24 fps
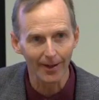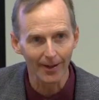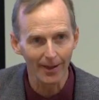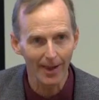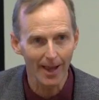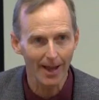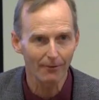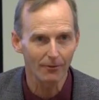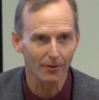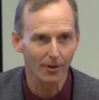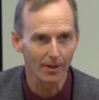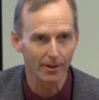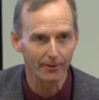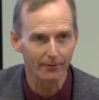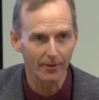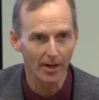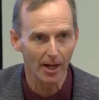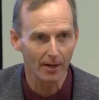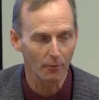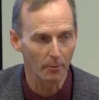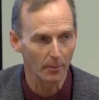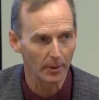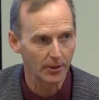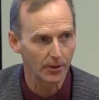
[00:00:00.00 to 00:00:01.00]
level of
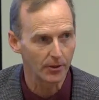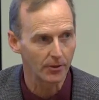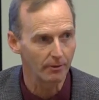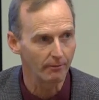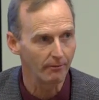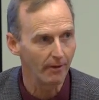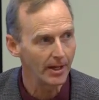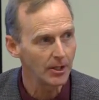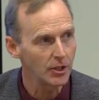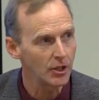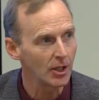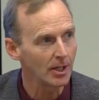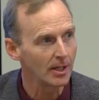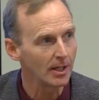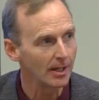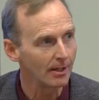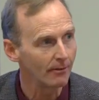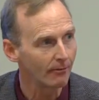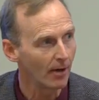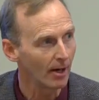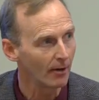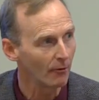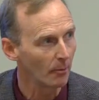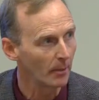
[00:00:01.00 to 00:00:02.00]
government intervention,
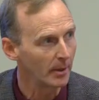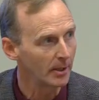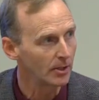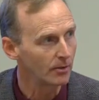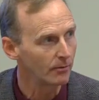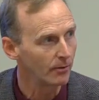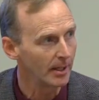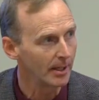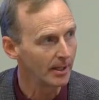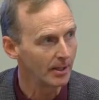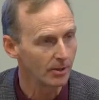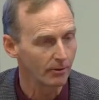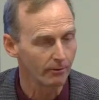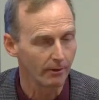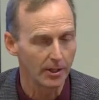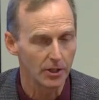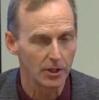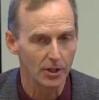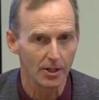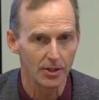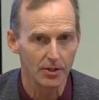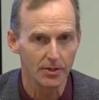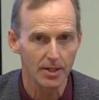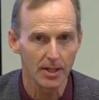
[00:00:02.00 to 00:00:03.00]
if government
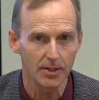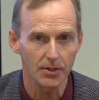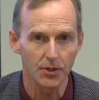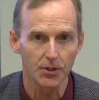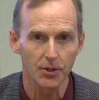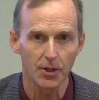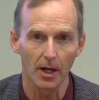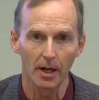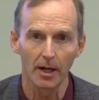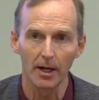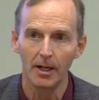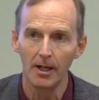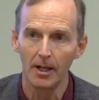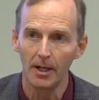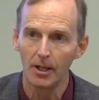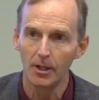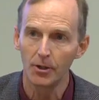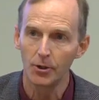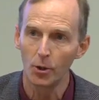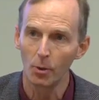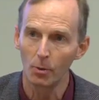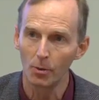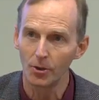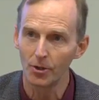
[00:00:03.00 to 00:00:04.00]
intervention is necessary,
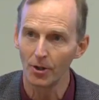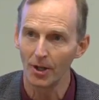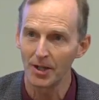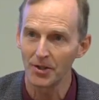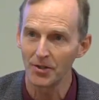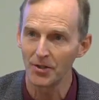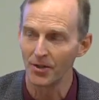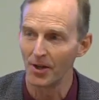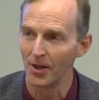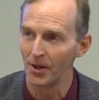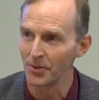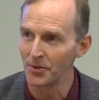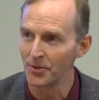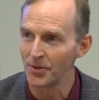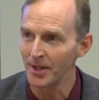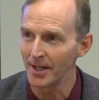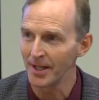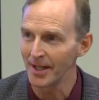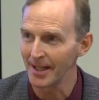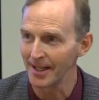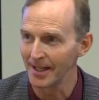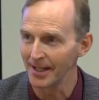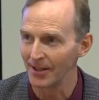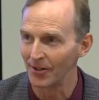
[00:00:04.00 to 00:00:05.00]
to address those
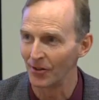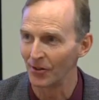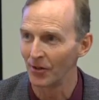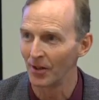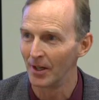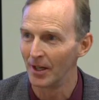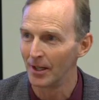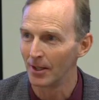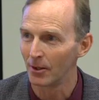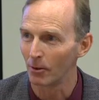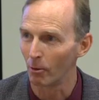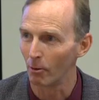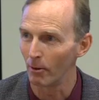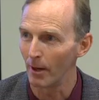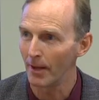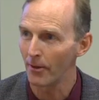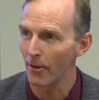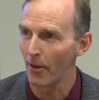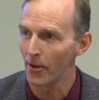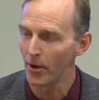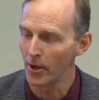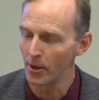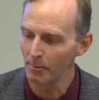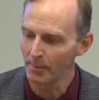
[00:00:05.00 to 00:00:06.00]
needs?
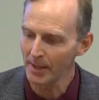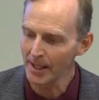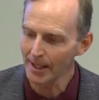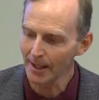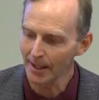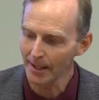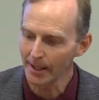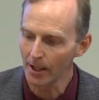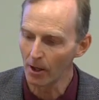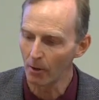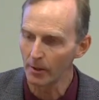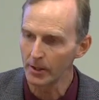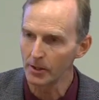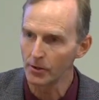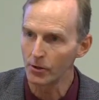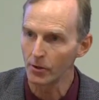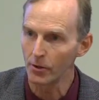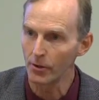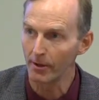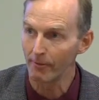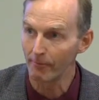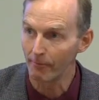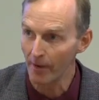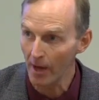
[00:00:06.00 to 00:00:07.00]
Rather than immediately going
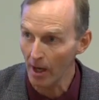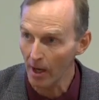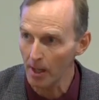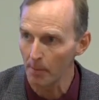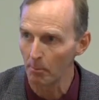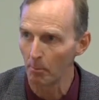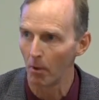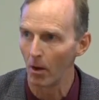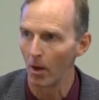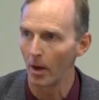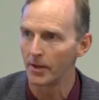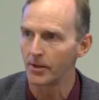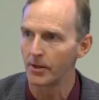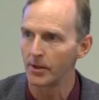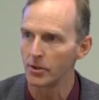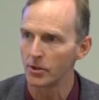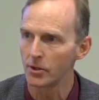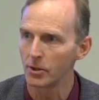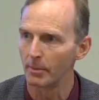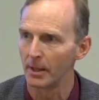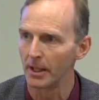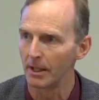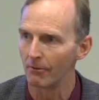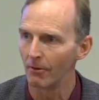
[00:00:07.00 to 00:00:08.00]
to the very blunt
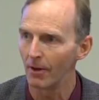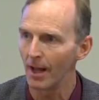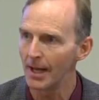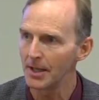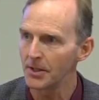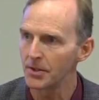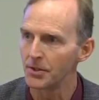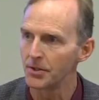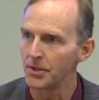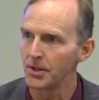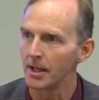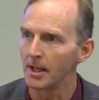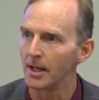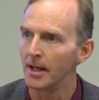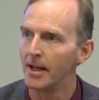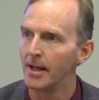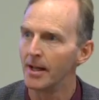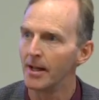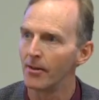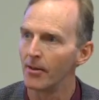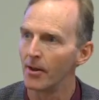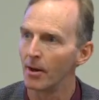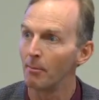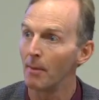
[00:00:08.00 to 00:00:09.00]
instrument of licensing,
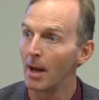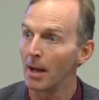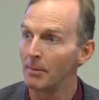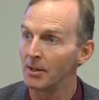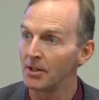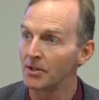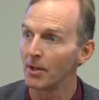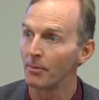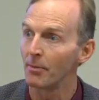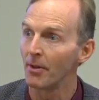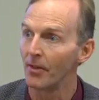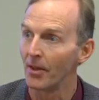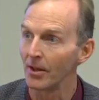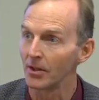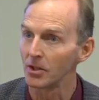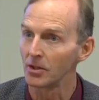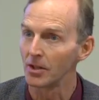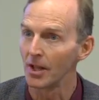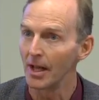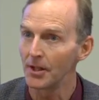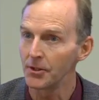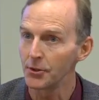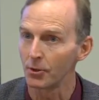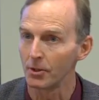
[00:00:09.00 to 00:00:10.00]
there may be something that's
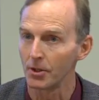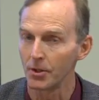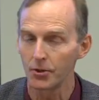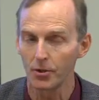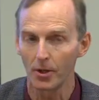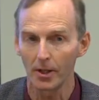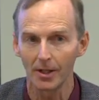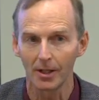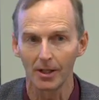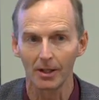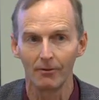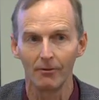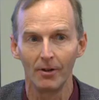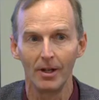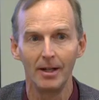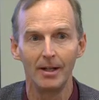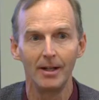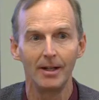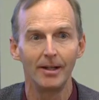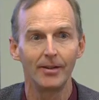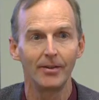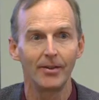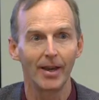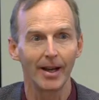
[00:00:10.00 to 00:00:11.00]
less restrictive
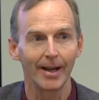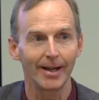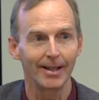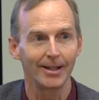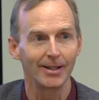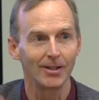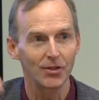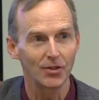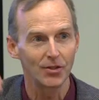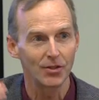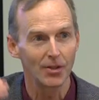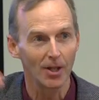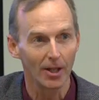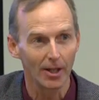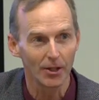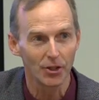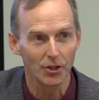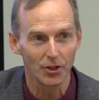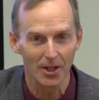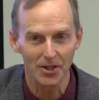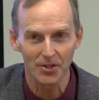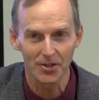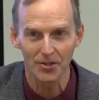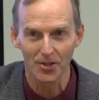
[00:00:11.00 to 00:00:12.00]
that can still
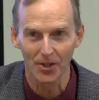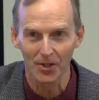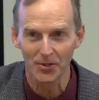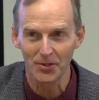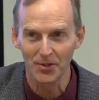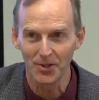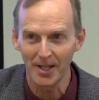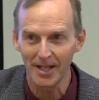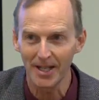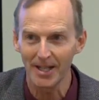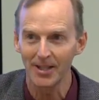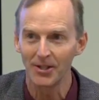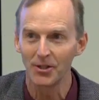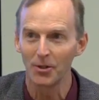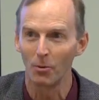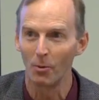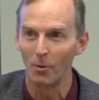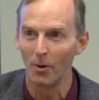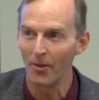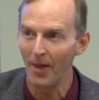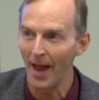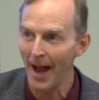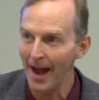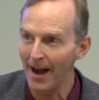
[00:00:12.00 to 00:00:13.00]
address those needs
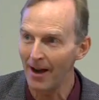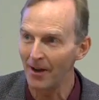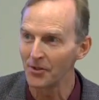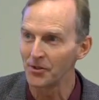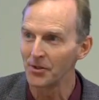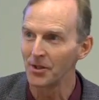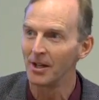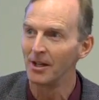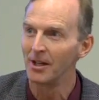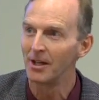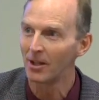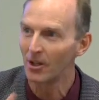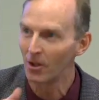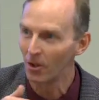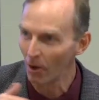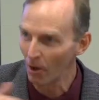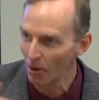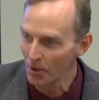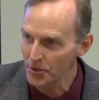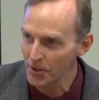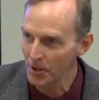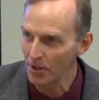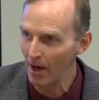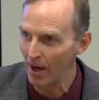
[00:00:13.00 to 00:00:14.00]
without
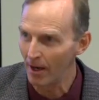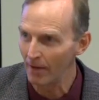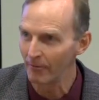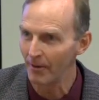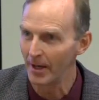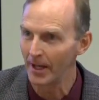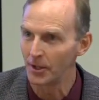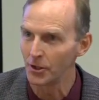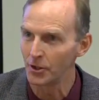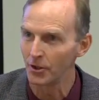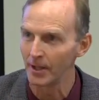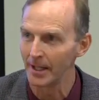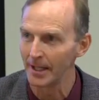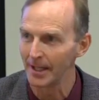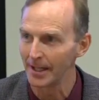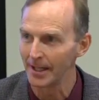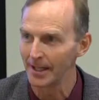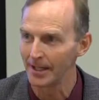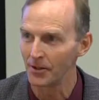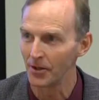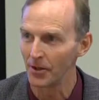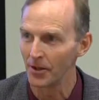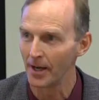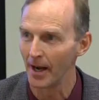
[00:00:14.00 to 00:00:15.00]
closing off entry
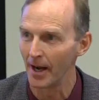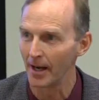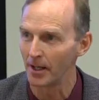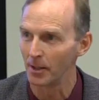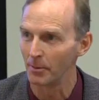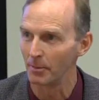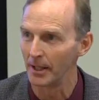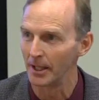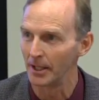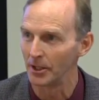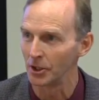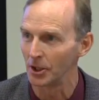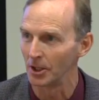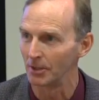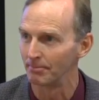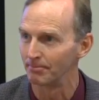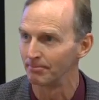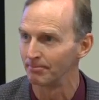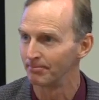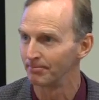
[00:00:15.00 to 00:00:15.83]
into the occupation.